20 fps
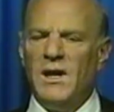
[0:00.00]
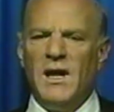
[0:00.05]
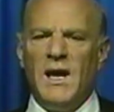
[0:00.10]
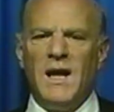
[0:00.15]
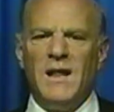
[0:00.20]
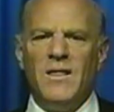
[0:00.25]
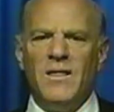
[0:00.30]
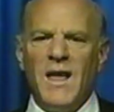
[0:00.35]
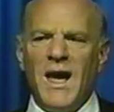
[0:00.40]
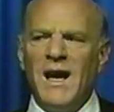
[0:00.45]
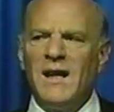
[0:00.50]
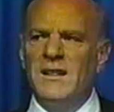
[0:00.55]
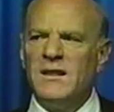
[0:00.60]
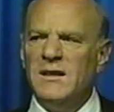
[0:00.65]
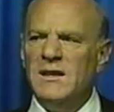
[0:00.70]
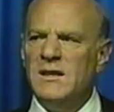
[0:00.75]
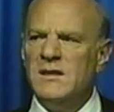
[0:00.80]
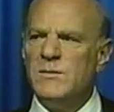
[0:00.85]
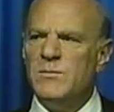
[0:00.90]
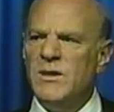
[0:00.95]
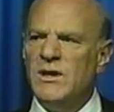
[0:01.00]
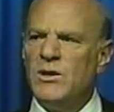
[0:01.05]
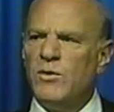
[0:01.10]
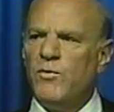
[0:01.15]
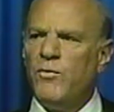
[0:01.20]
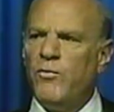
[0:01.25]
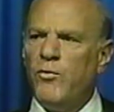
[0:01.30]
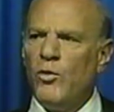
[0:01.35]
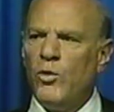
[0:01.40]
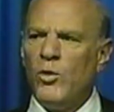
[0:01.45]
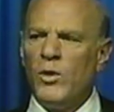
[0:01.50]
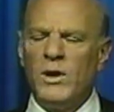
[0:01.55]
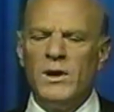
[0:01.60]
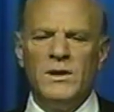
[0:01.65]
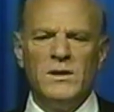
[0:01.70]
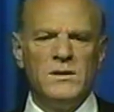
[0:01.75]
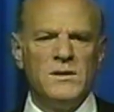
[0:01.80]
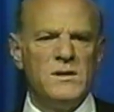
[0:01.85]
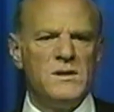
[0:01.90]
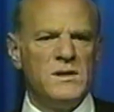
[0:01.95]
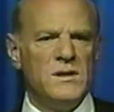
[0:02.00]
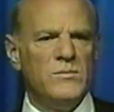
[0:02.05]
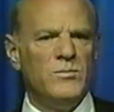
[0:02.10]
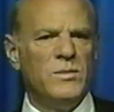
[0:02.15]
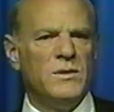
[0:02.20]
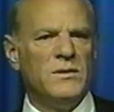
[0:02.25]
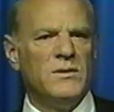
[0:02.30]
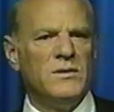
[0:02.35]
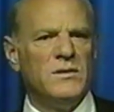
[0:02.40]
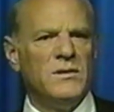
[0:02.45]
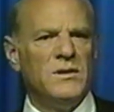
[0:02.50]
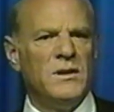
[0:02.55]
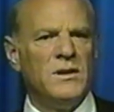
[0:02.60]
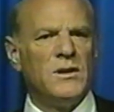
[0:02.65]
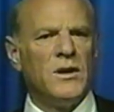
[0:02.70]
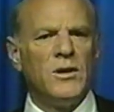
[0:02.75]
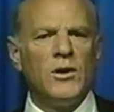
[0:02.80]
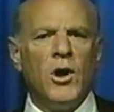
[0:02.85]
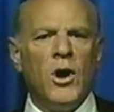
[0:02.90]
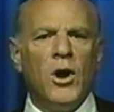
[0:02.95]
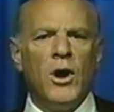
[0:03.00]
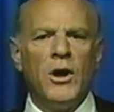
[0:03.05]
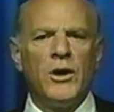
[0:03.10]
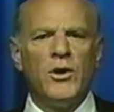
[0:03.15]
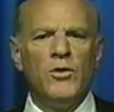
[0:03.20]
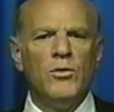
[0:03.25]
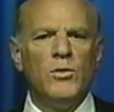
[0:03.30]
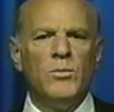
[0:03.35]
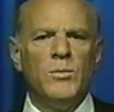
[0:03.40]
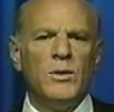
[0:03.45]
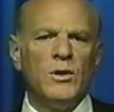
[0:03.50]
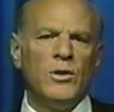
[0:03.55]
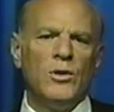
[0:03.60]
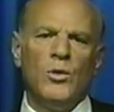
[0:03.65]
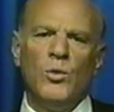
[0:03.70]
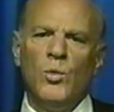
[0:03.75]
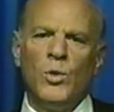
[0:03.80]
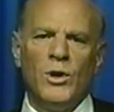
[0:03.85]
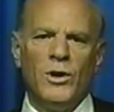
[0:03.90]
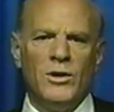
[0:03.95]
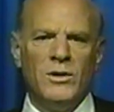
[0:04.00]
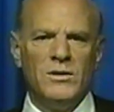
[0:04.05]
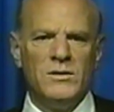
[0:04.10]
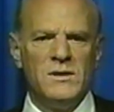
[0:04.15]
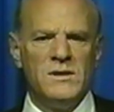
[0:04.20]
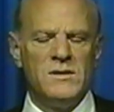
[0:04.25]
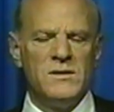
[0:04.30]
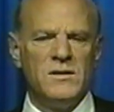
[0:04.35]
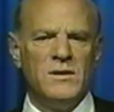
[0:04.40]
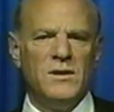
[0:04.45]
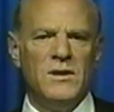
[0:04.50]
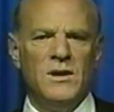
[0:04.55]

And that leads me to four simple and unarguable words.